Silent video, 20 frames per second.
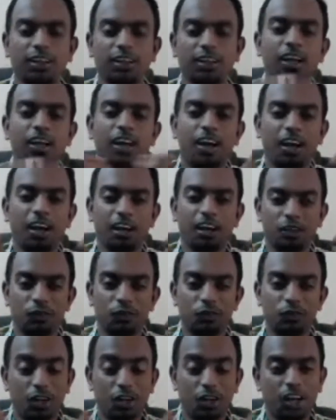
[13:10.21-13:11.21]
or
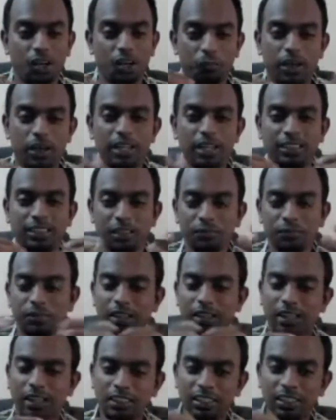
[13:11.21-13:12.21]
car, bike, something like
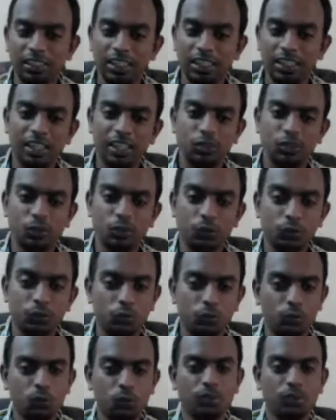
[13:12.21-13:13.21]
that, they can show you
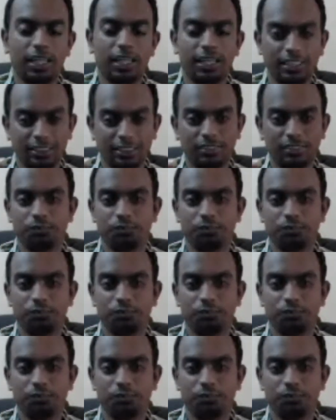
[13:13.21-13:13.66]
those ads,